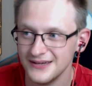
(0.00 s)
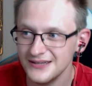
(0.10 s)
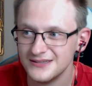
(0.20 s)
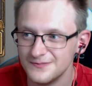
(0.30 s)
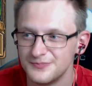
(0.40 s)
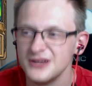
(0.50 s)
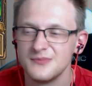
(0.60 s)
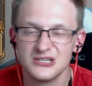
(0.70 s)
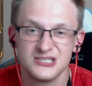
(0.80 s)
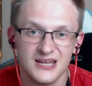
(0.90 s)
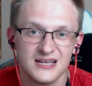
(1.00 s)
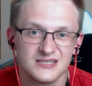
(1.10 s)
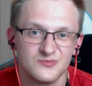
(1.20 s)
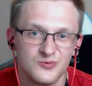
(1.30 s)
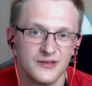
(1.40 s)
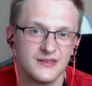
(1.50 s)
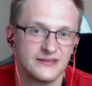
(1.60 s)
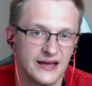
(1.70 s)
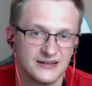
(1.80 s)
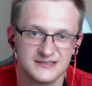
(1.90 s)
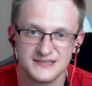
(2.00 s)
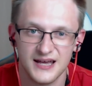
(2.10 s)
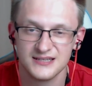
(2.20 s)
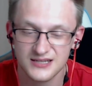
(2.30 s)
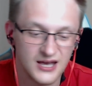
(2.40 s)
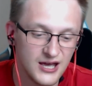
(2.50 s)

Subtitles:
It pretty much does what the text says.